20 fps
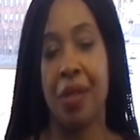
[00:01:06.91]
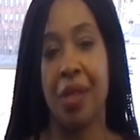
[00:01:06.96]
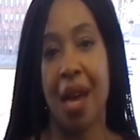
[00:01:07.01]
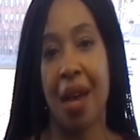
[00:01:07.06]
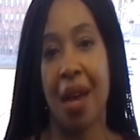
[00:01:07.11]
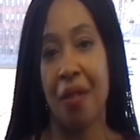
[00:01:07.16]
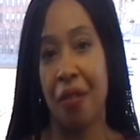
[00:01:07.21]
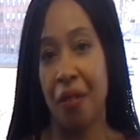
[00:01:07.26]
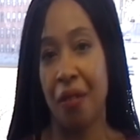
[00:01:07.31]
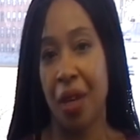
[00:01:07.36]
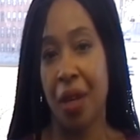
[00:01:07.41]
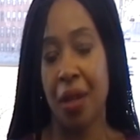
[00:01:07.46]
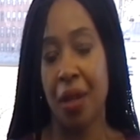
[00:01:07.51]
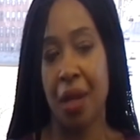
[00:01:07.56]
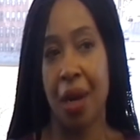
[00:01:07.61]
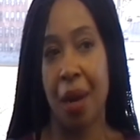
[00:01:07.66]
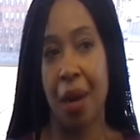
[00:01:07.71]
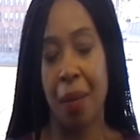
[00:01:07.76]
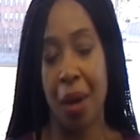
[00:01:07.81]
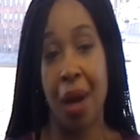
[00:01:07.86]
I feel that
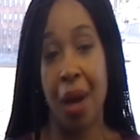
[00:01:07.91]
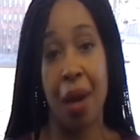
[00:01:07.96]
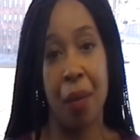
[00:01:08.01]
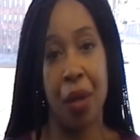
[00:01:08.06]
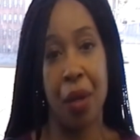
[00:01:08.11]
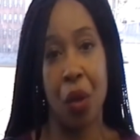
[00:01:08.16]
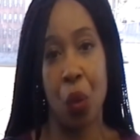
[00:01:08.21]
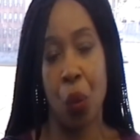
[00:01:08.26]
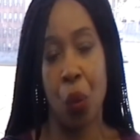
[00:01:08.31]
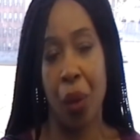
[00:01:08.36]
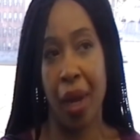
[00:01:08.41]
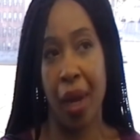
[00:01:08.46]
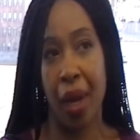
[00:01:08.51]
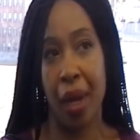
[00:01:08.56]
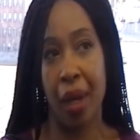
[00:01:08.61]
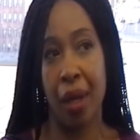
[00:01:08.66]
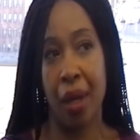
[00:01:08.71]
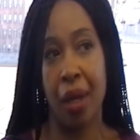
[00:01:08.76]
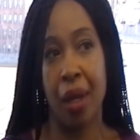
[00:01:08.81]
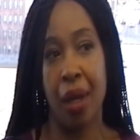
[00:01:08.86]
I'm coming away